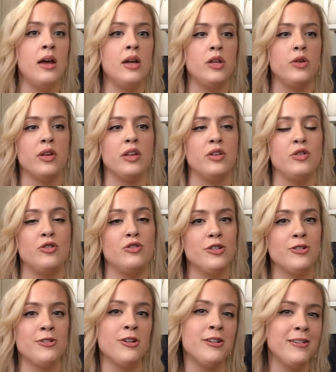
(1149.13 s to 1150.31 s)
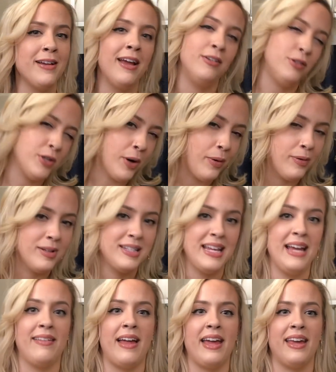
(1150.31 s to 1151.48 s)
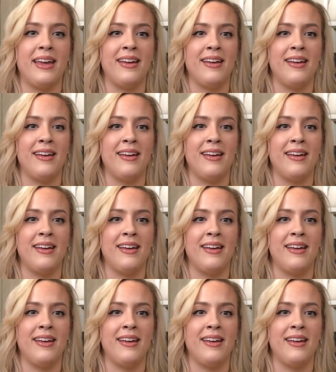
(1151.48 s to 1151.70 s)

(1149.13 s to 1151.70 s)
You shouldn't and don't say like